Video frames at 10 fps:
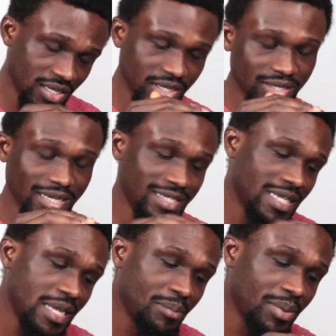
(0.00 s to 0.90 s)
not
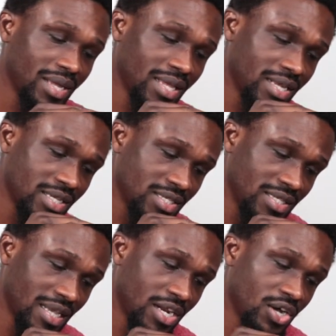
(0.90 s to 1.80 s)
standing, but it is
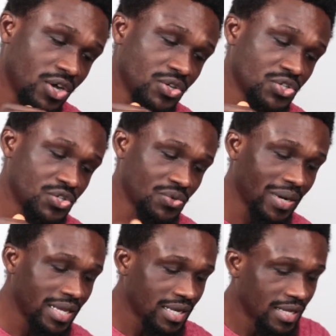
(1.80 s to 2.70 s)
dead on
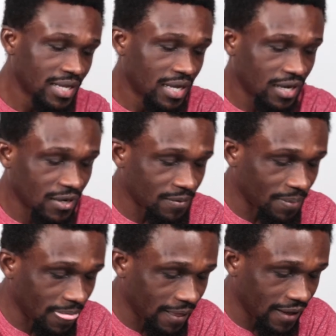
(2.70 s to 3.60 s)
straight.
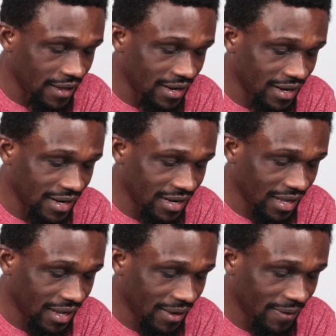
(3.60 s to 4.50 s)
And
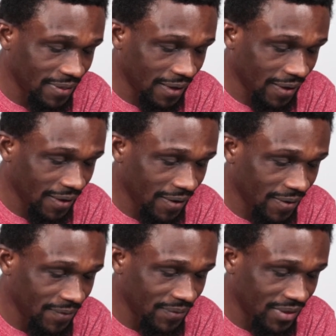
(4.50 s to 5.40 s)
that
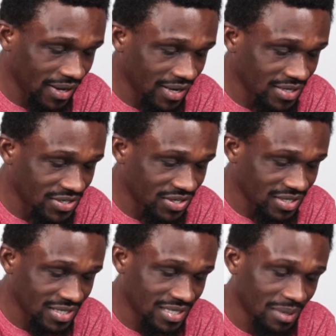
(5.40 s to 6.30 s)
is
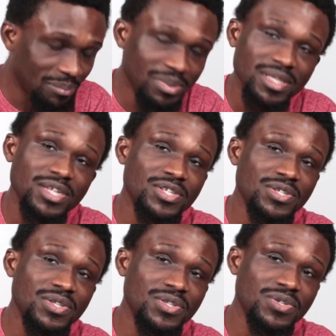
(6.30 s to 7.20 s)
just his ability
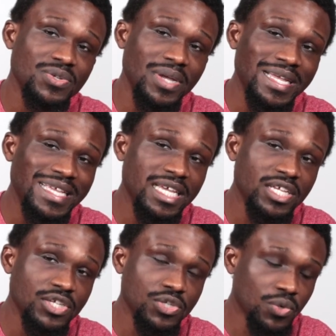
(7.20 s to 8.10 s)
to
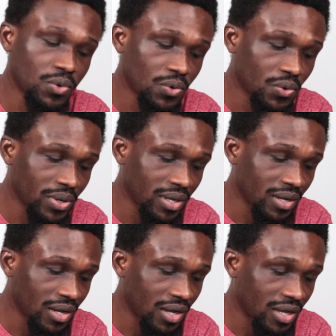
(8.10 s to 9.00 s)
engage his core here,
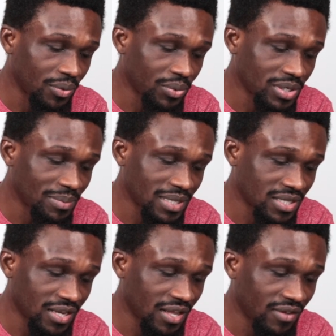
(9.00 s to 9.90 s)
which makes
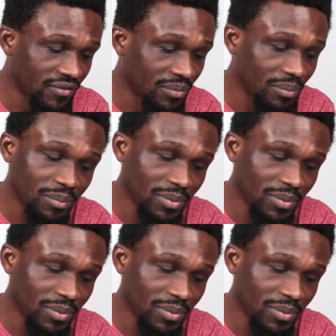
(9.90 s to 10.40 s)
it even